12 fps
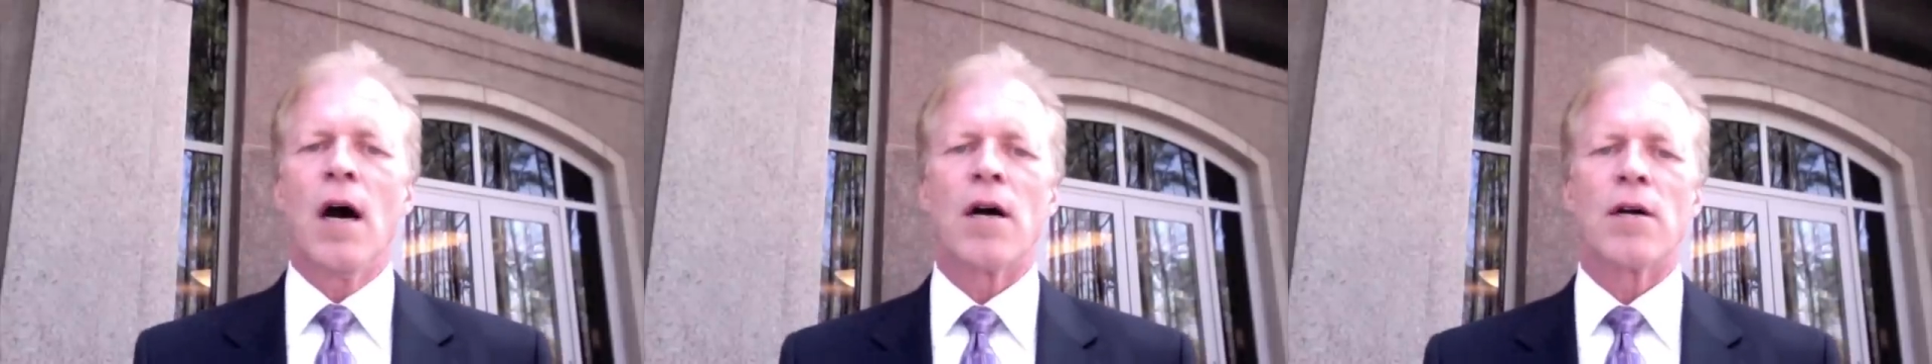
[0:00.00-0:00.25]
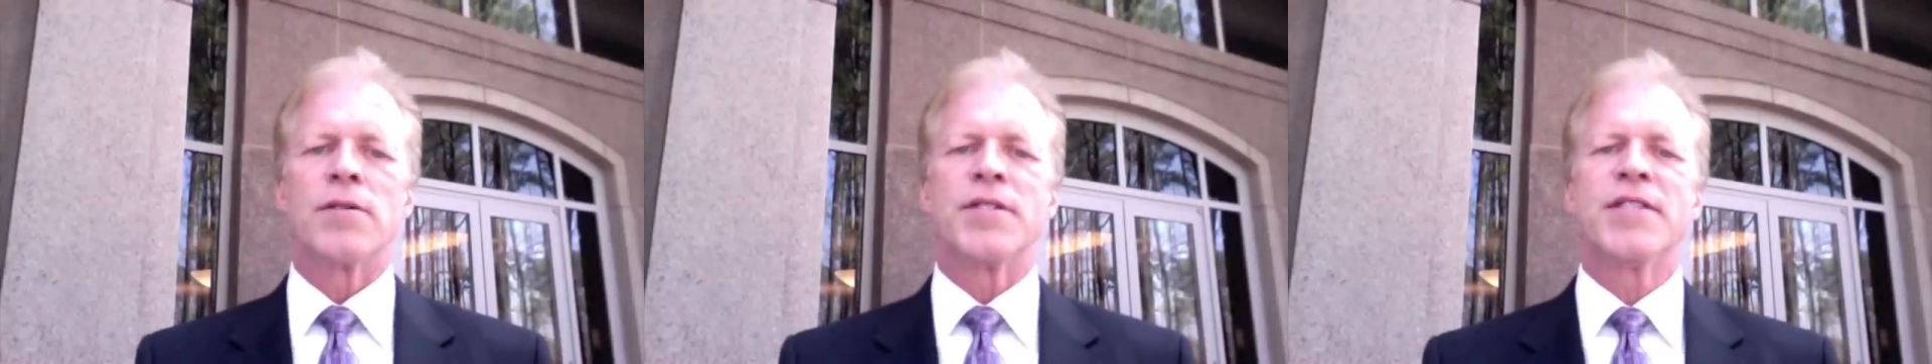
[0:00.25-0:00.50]

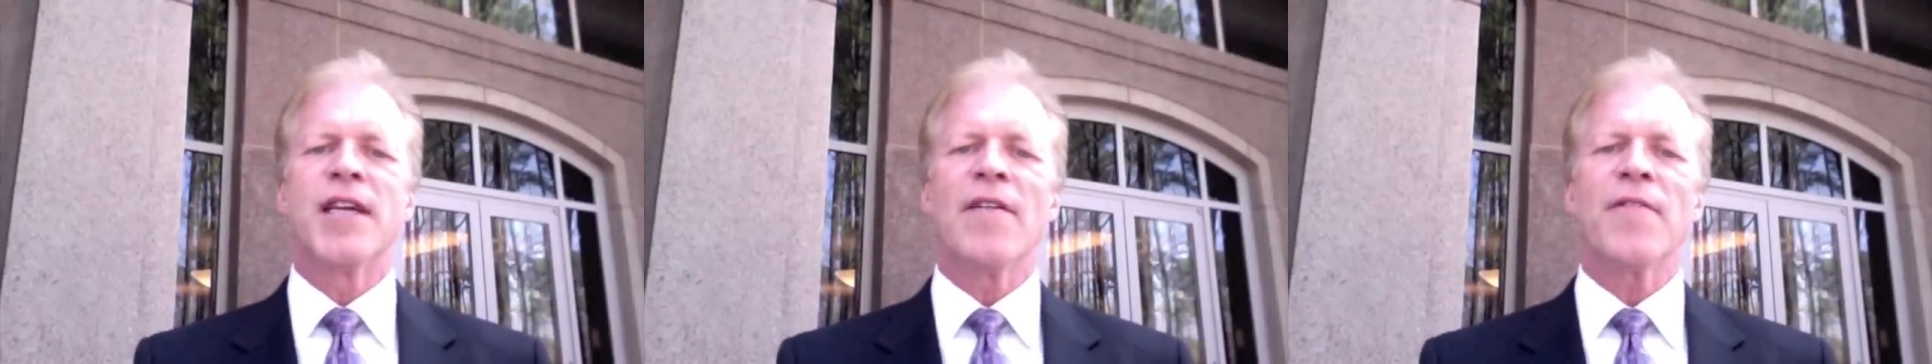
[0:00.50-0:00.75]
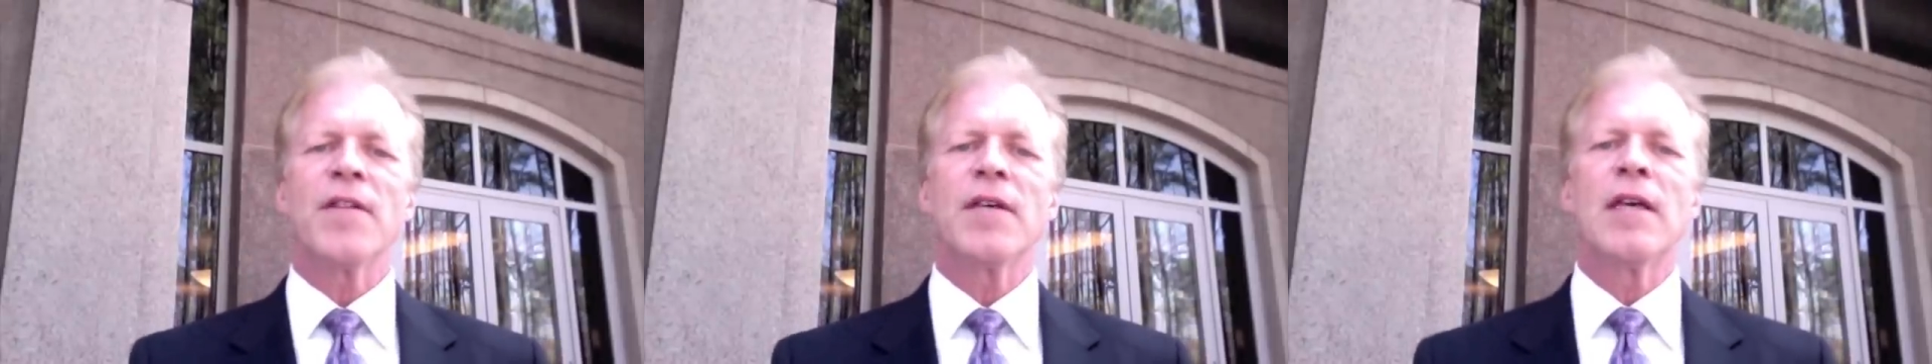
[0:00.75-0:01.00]
are
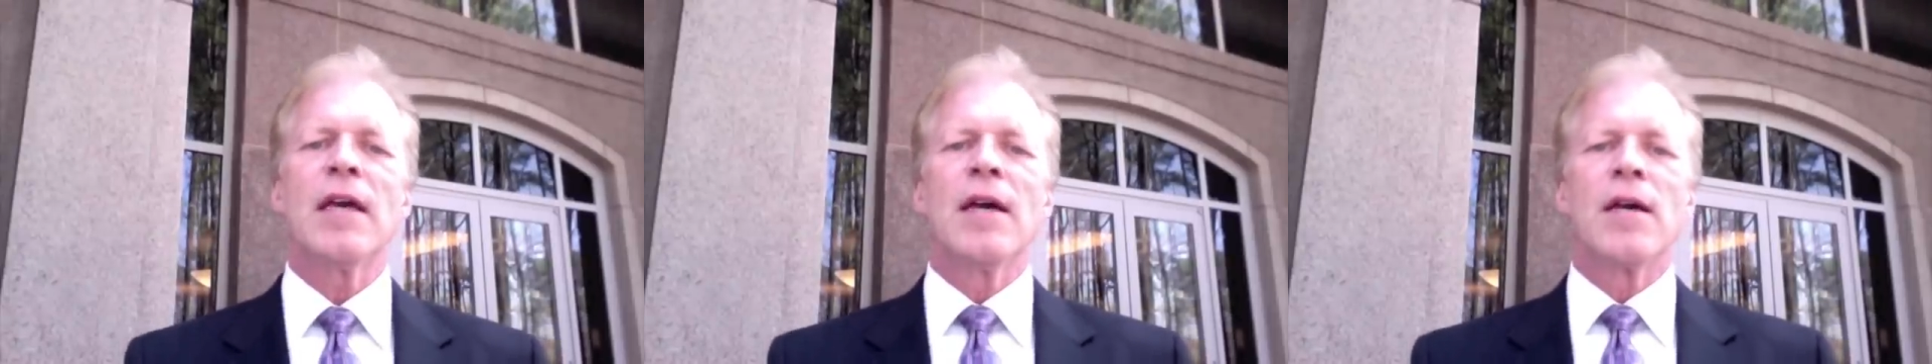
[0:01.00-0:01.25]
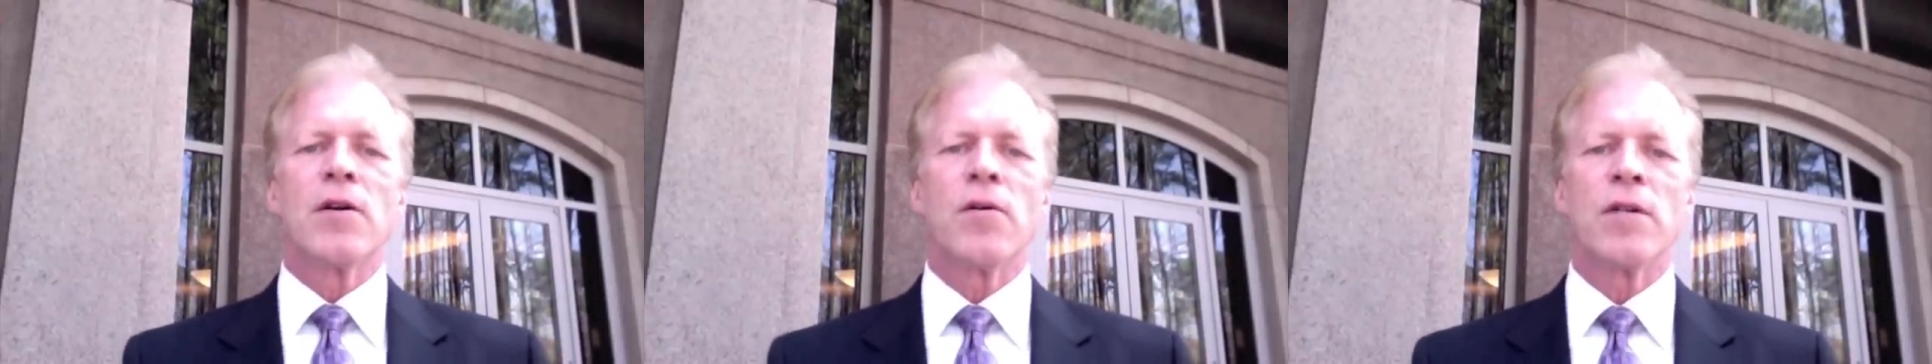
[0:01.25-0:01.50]
definitely
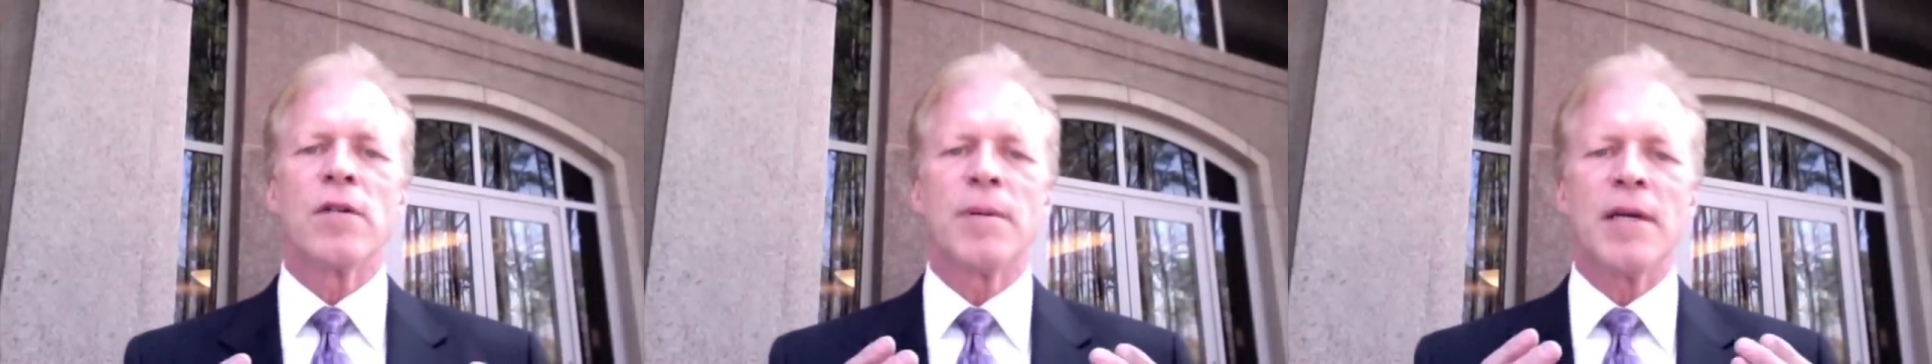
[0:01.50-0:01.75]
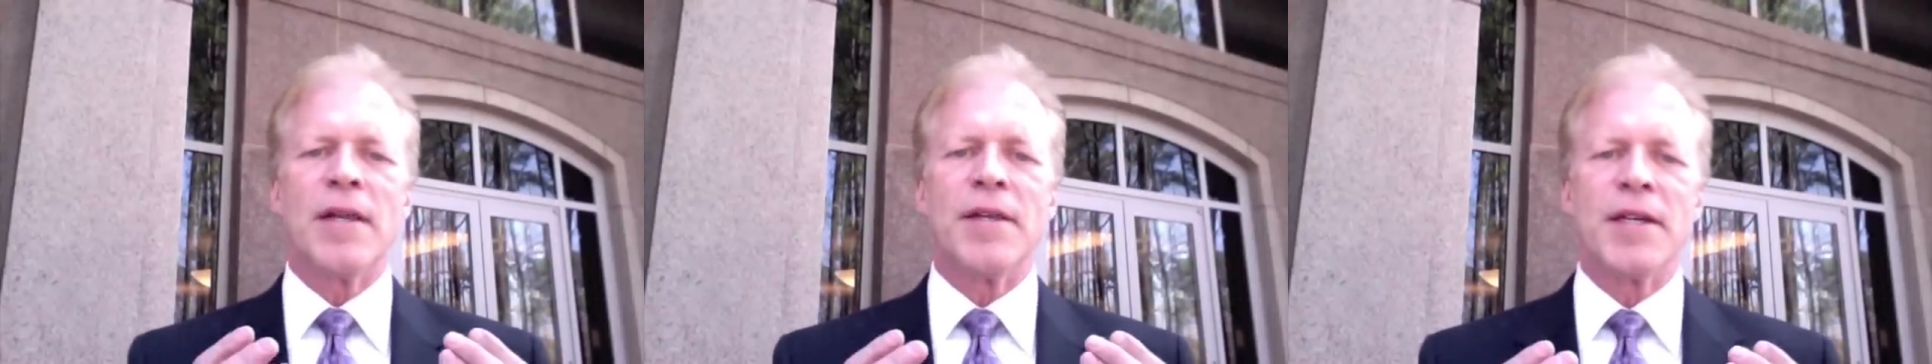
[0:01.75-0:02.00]
going to
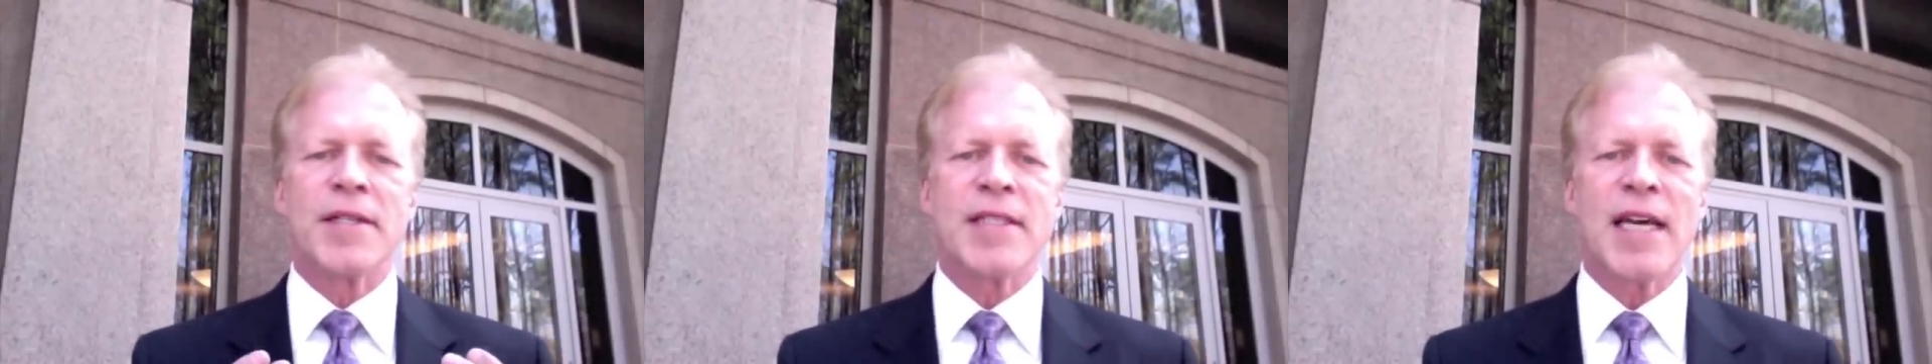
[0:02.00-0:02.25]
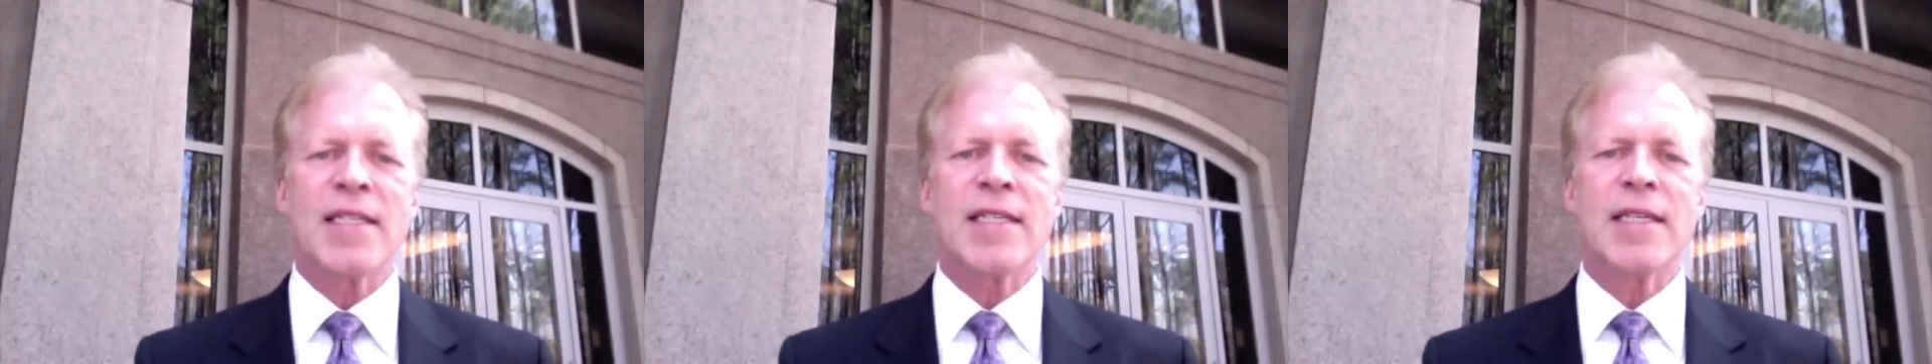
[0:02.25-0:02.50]
be a
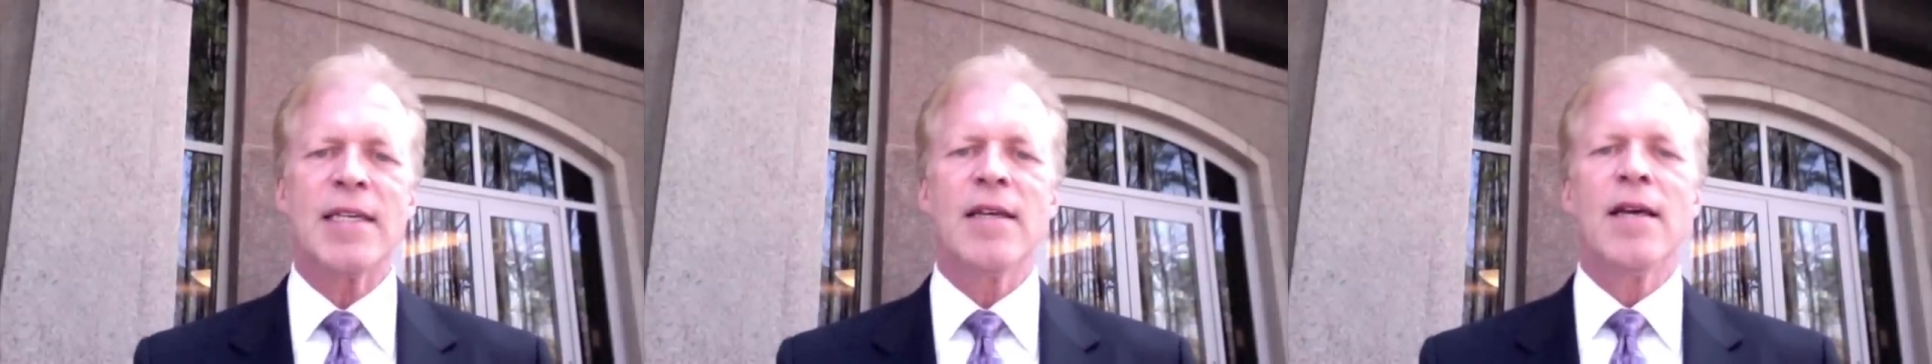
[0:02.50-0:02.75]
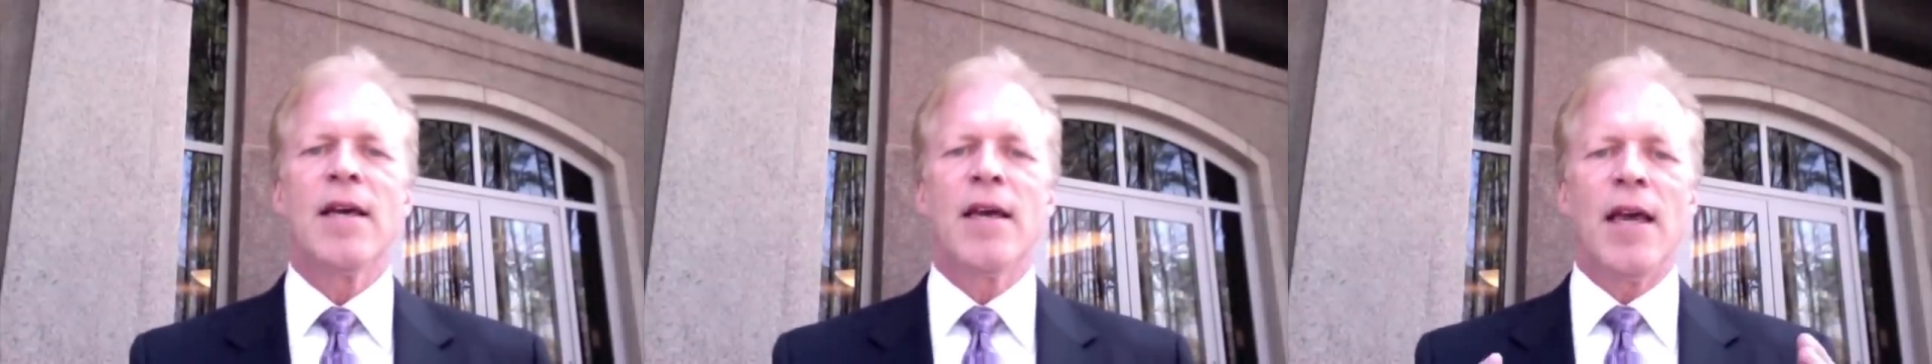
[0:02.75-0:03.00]
necessity
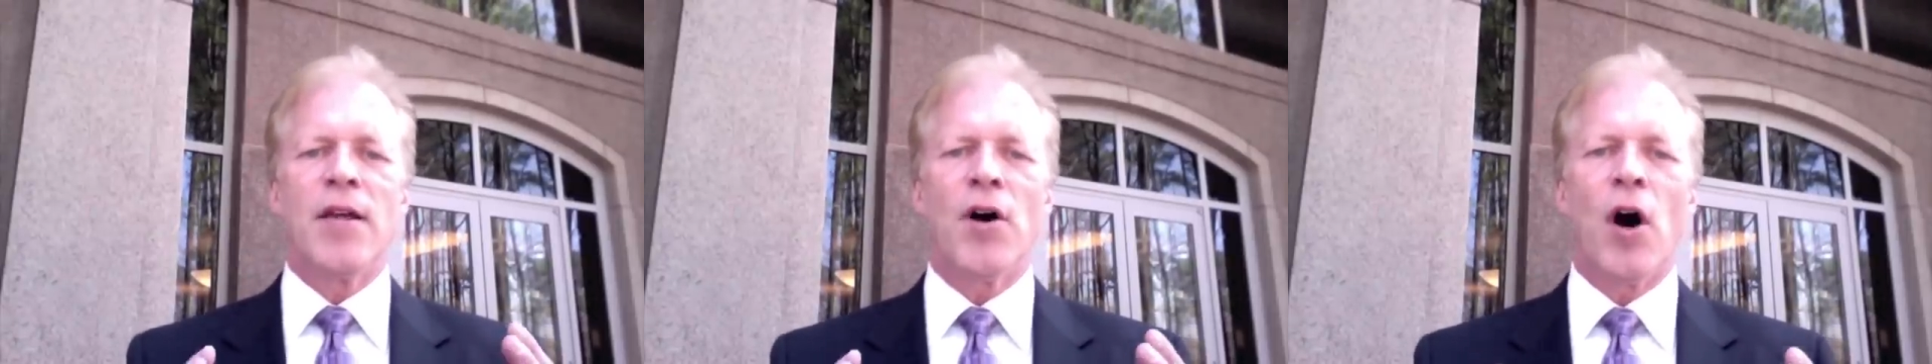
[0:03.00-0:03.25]
in